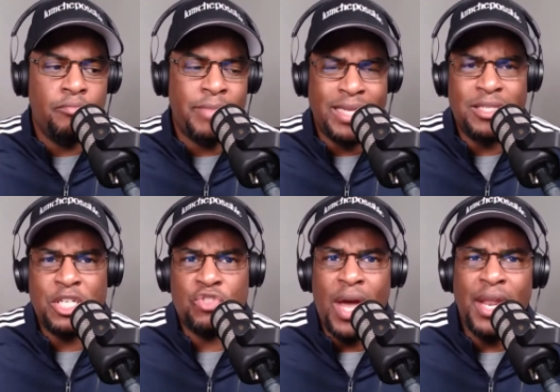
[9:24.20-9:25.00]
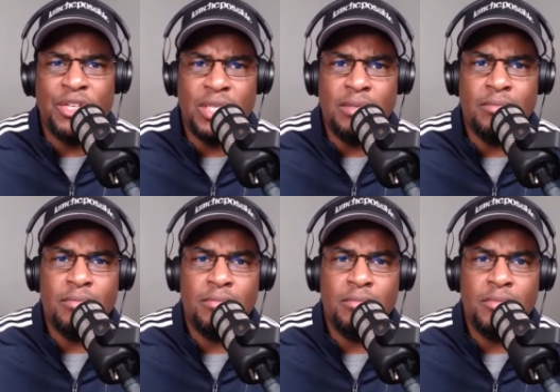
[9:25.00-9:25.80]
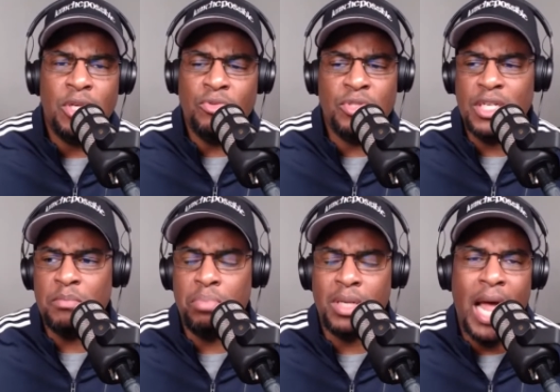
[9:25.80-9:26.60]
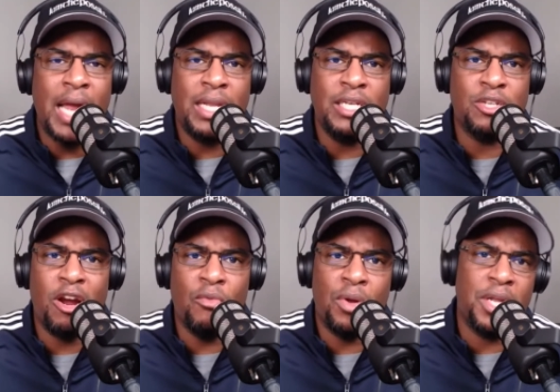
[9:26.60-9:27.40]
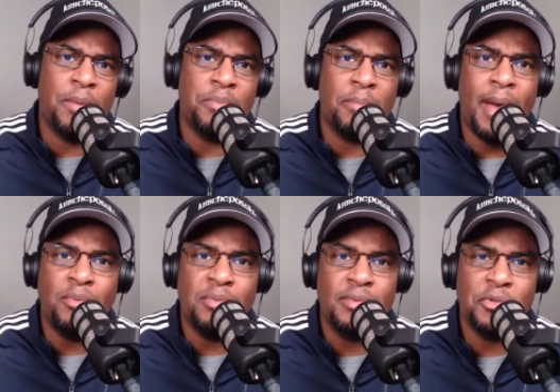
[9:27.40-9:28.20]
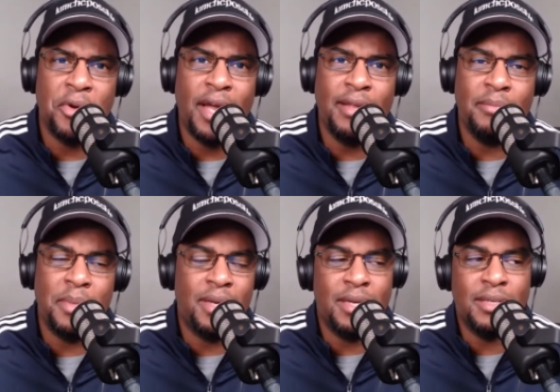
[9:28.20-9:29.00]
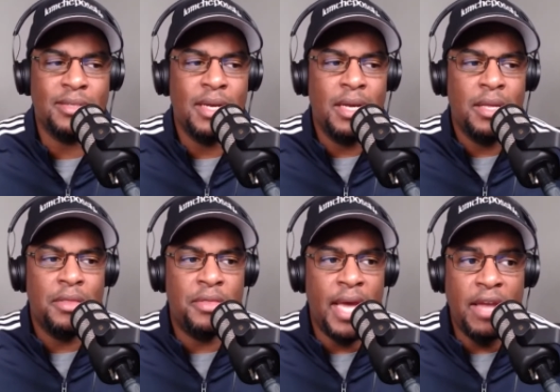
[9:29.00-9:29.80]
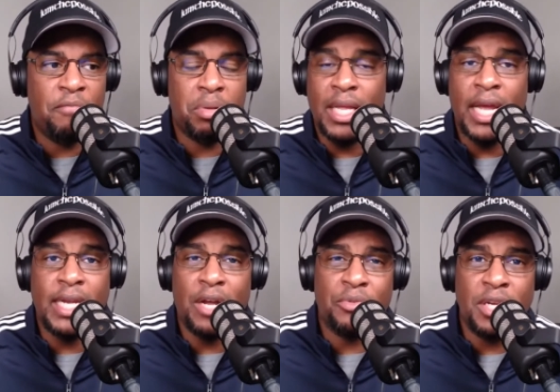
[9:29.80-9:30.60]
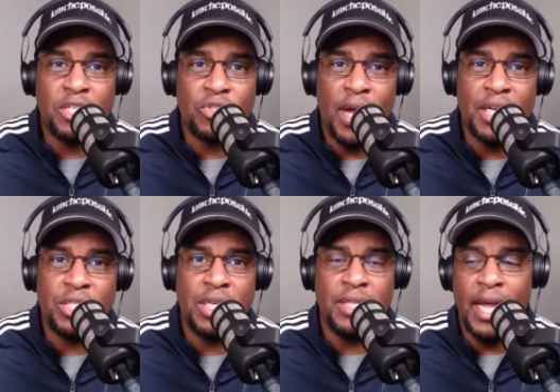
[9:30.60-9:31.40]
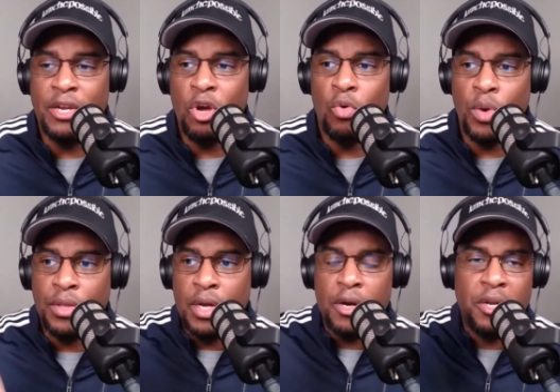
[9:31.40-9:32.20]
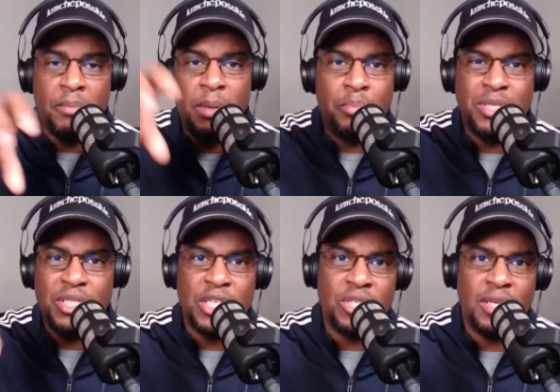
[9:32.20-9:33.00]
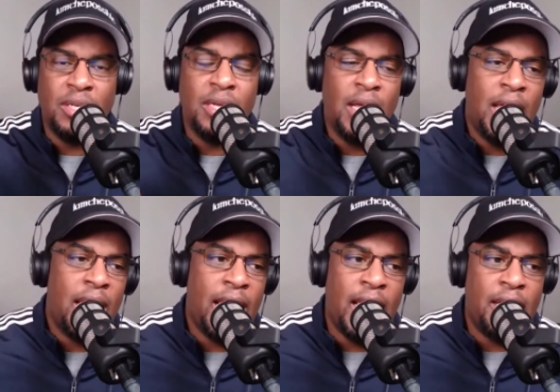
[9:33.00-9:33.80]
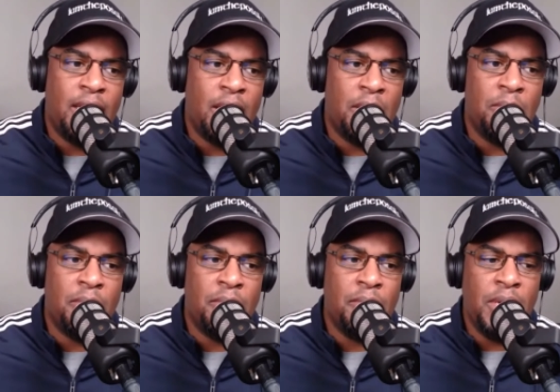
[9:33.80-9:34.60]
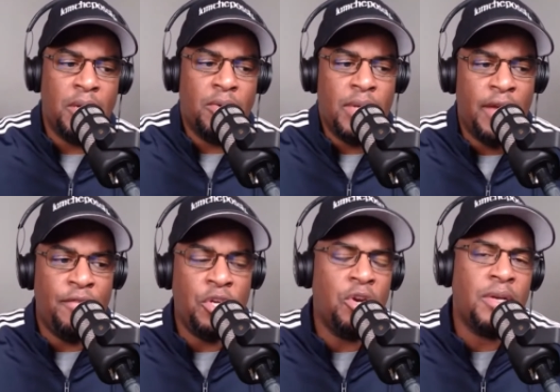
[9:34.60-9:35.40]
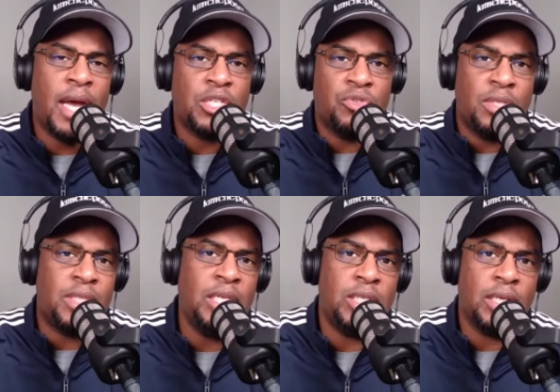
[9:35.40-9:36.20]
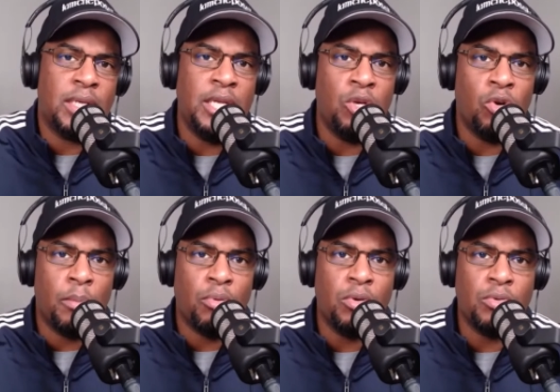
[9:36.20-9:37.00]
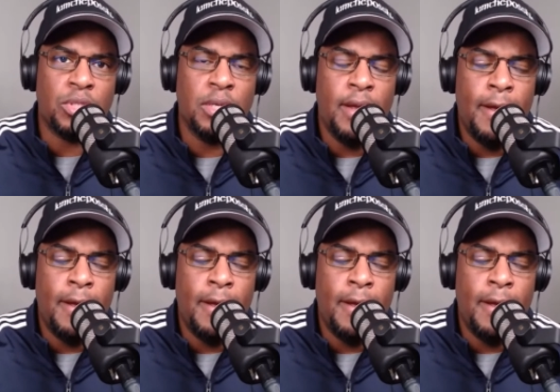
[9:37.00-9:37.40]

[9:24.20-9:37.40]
that took strategy. You don't just blindly start running up the mountain, right? Because they've planned out their strategy, they know where they're going to be positioned. And, um, you know, if you're not strategic in your approach,